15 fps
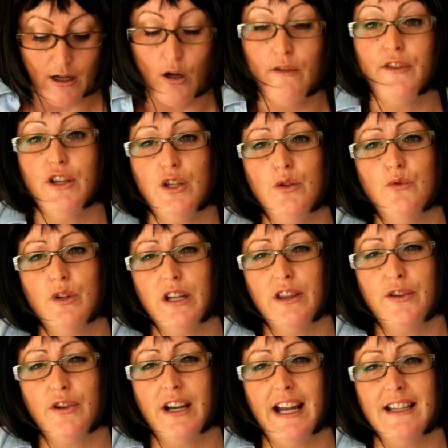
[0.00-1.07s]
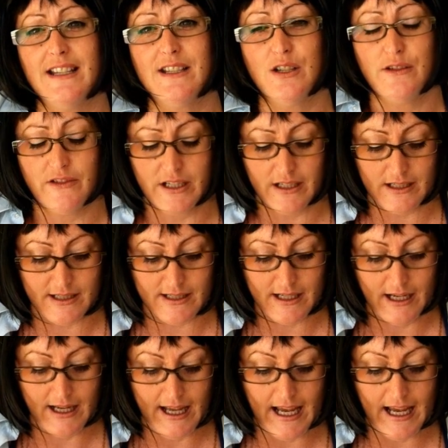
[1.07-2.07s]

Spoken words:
of the urethra and cervix,